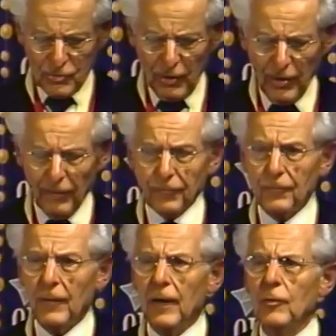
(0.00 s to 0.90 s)
sure enough,
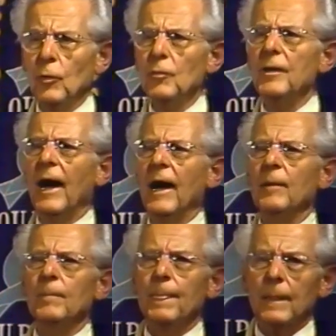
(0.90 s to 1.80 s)
at
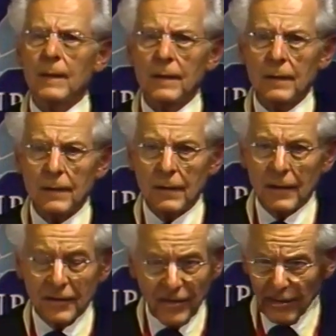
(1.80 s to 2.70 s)
noontime,
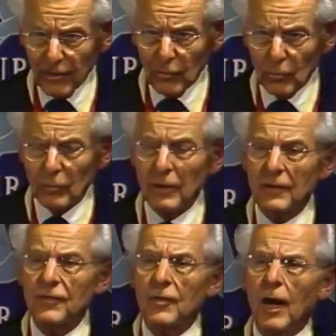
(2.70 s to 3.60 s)
exactly at noon, it
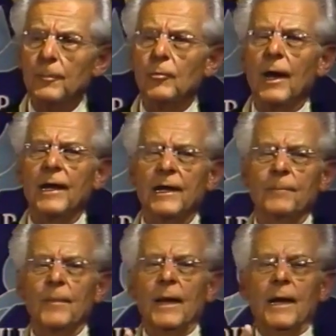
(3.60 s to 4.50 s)
stopped raining,
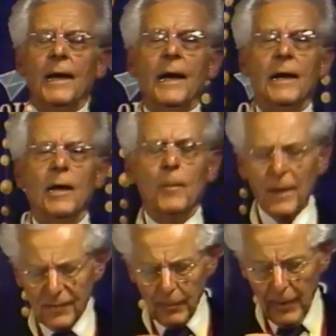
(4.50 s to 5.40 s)
and our
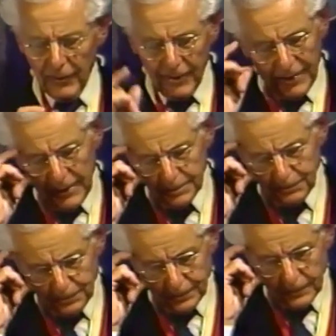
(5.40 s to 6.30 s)
Blessed Mother then
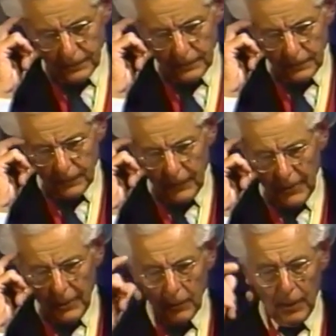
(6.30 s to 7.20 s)

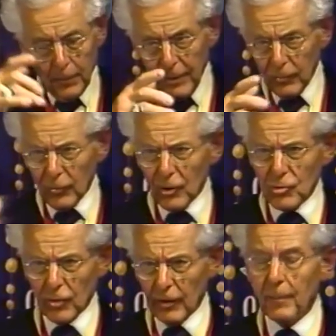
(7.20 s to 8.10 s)
appeared to the
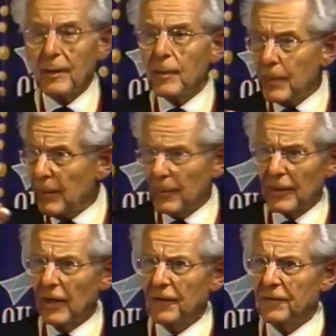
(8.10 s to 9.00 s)
children, but the people
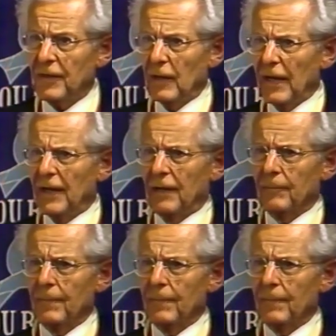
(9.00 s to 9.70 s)
did not see Our Lady.